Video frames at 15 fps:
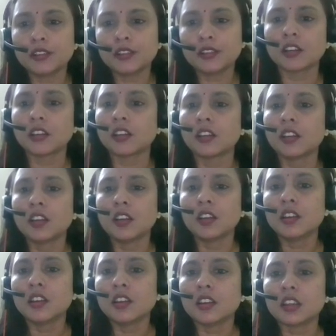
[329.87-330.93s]
uh,
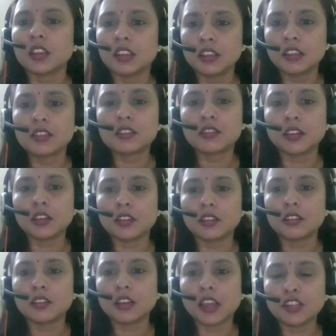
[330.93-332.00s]
is uh,
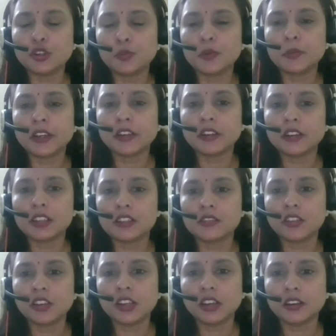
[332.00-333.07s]
the IGP metric is
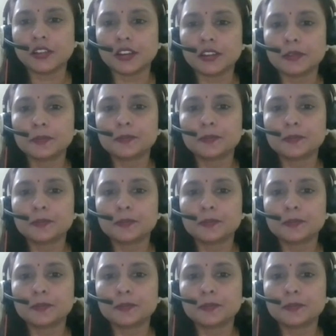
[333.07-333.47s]
300.